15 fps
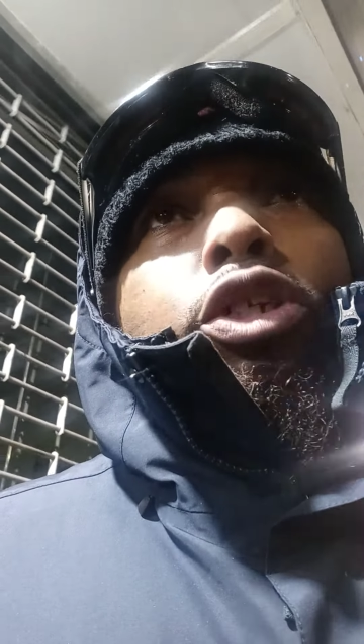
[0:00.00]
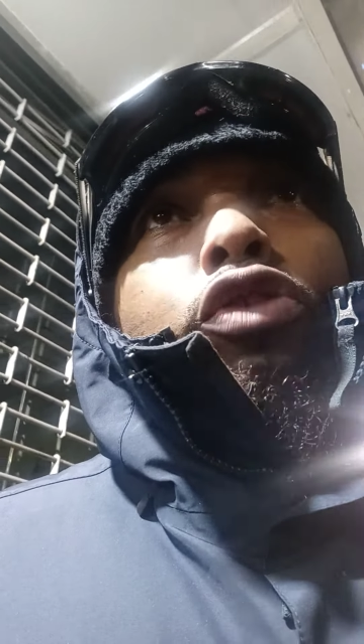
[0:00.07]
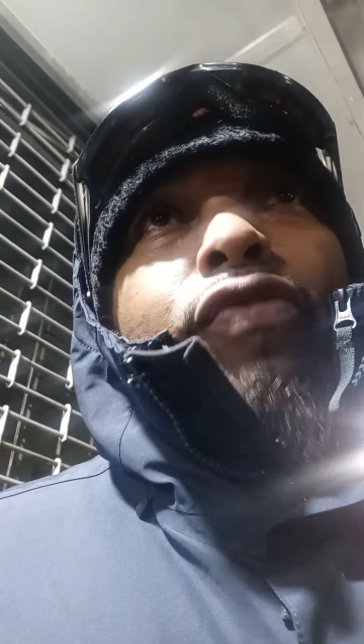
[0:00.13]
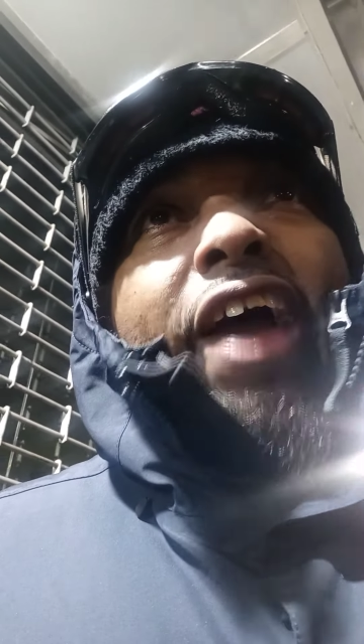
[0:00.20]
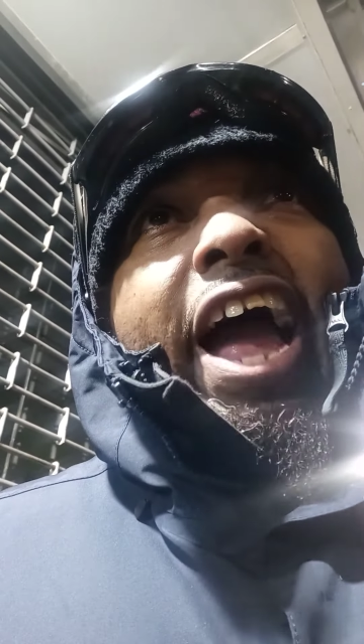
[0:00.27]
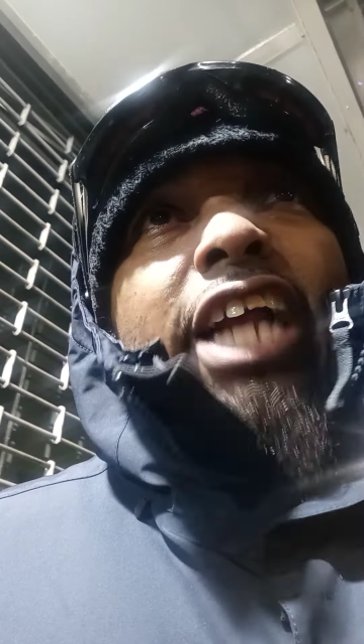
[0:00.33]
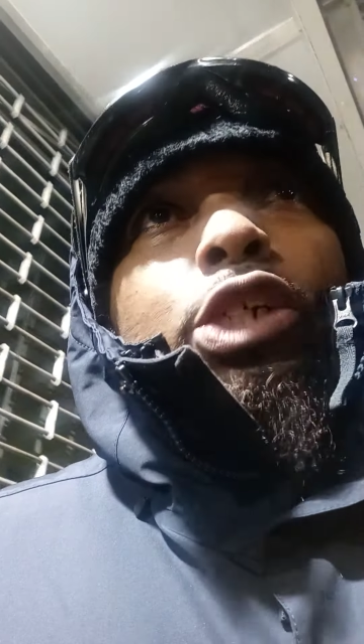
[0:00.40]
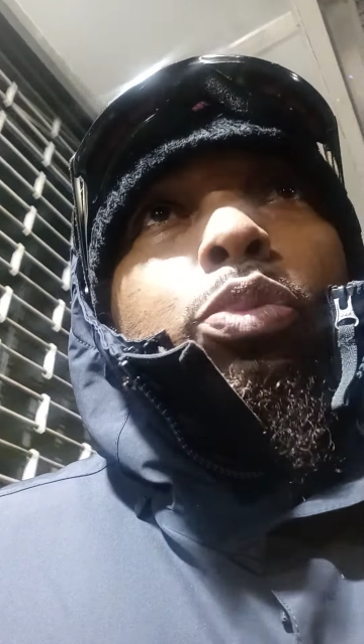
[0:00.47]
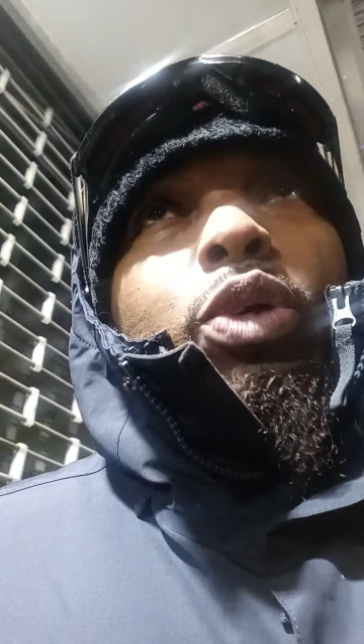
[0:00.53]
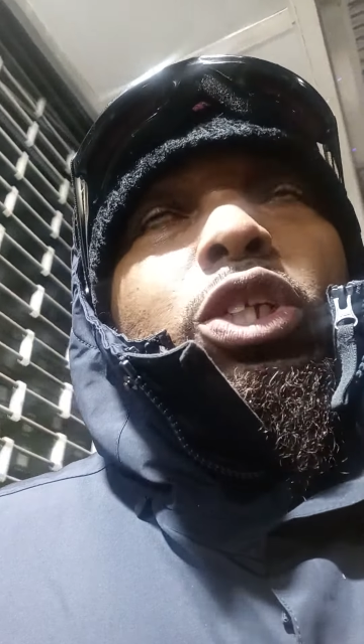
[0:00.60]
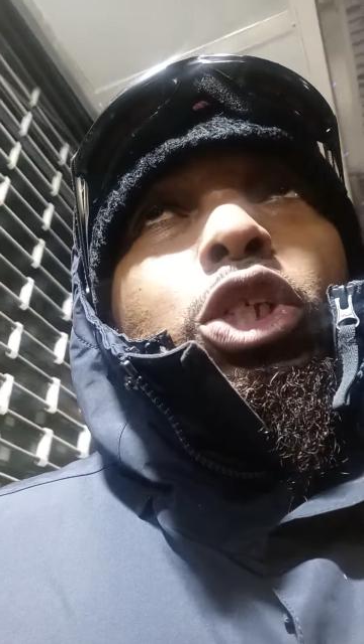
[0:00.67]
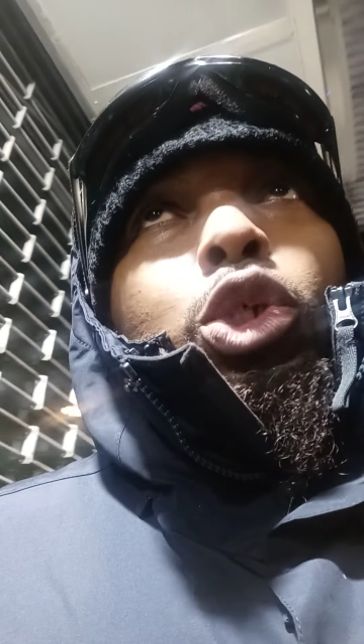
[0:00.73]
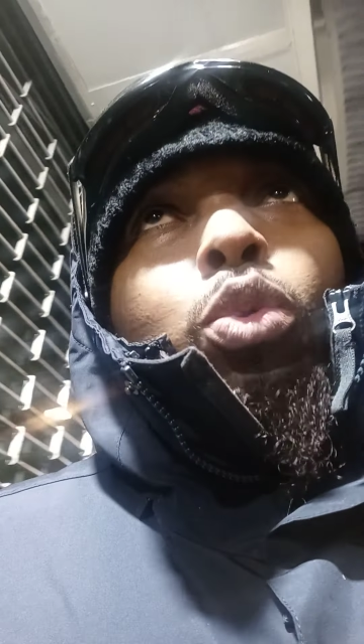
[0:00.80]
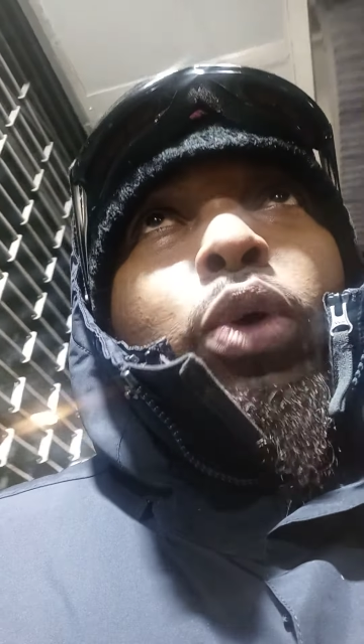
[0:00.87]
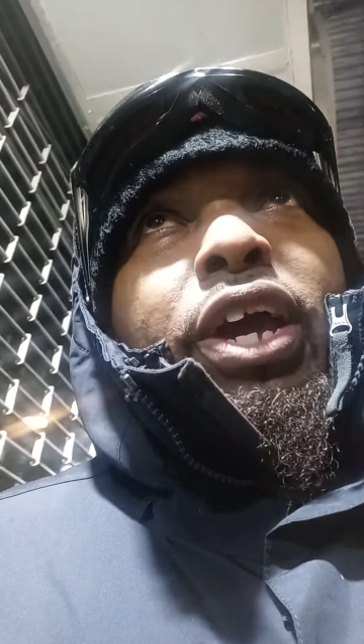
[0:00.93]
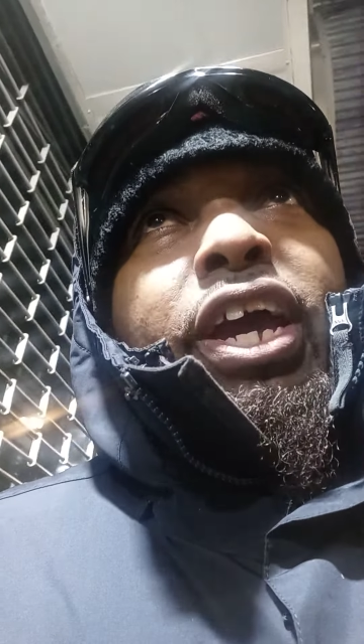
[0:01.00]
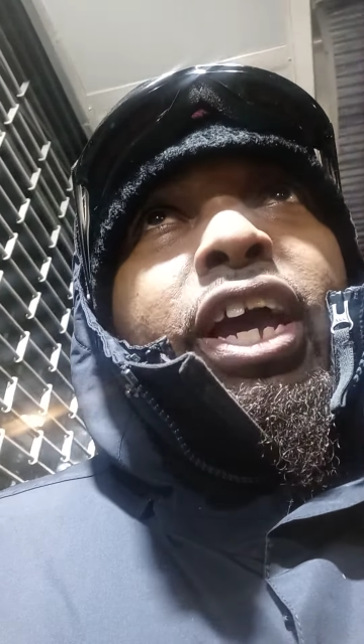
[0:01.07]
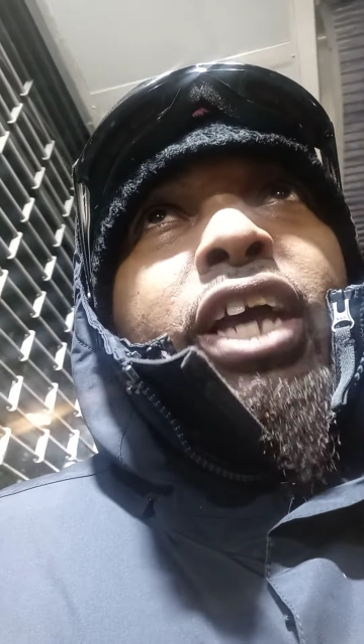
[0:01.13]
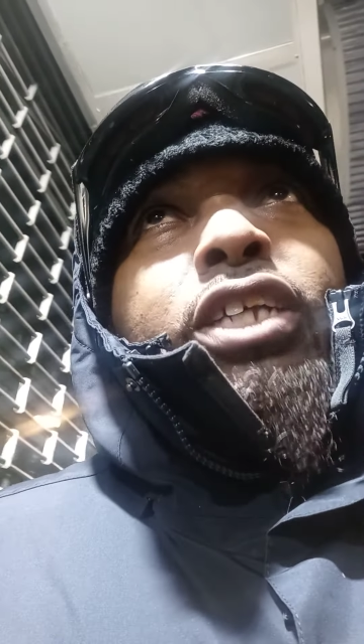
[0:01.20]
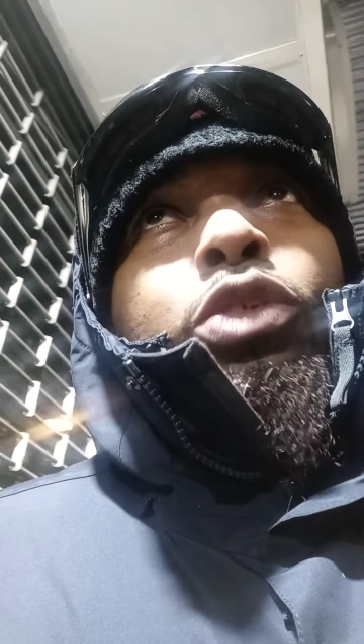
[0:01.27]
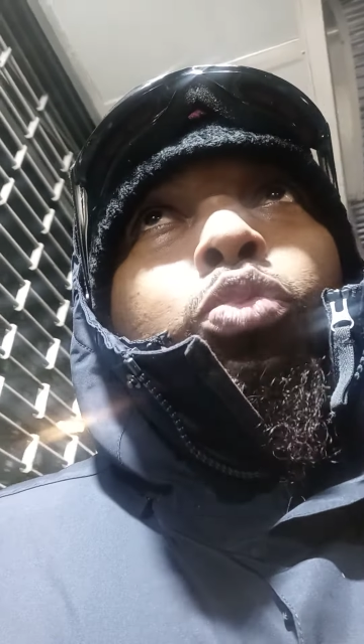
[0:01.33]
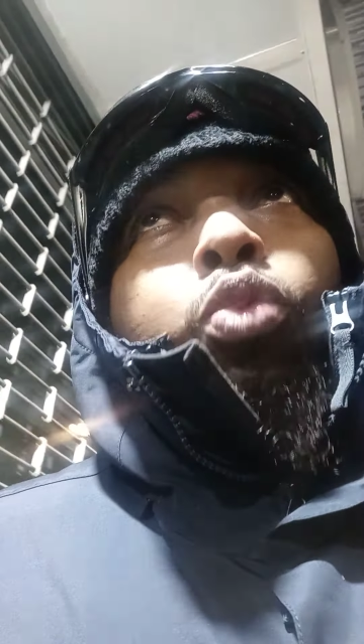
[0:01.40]
scratch with
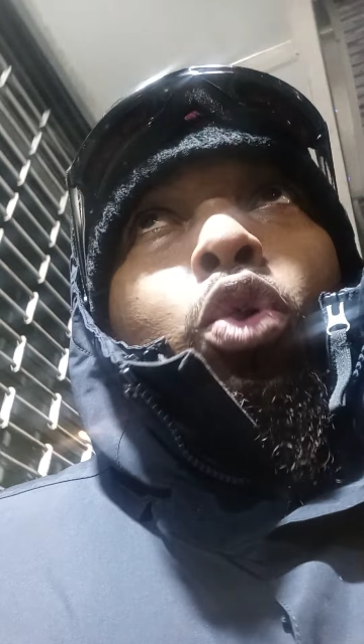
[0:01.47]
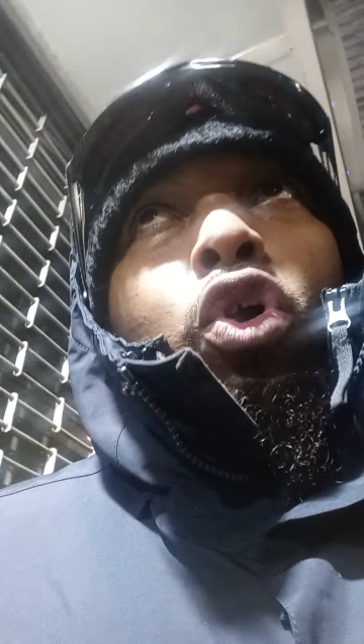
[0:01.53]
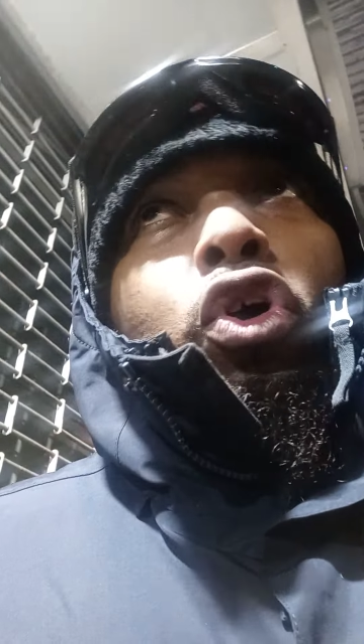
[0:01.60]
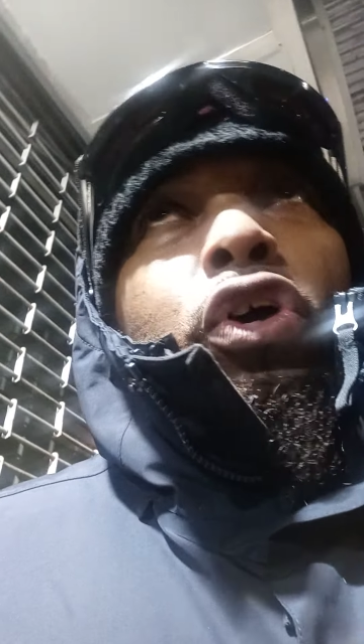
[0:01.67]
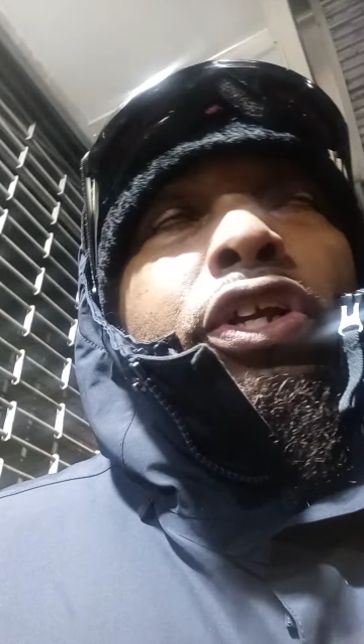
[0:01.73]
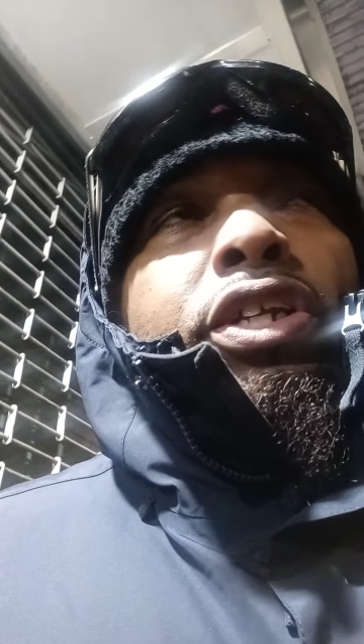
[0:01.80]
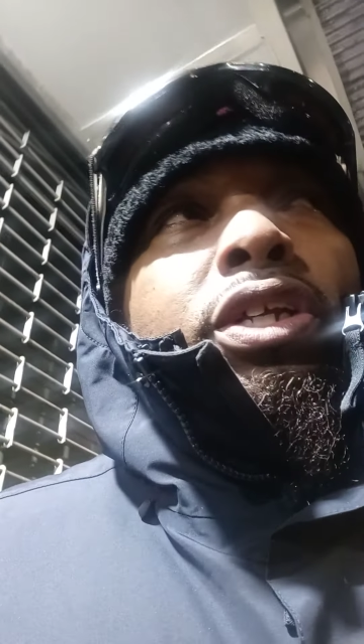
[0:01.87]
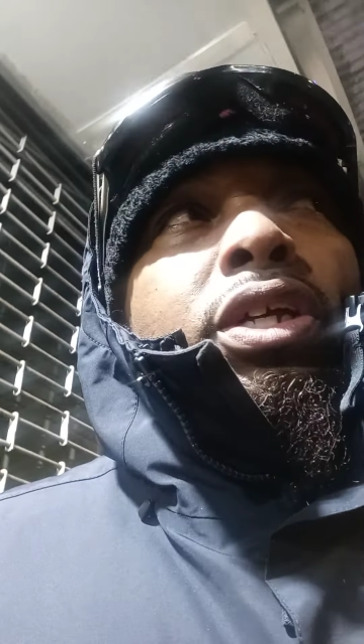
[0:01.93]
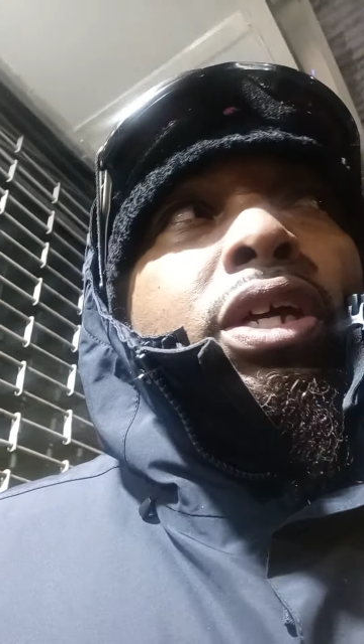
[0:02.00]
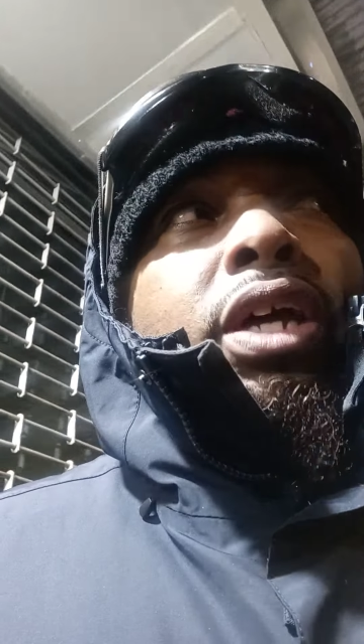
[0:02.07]
twigs, wood,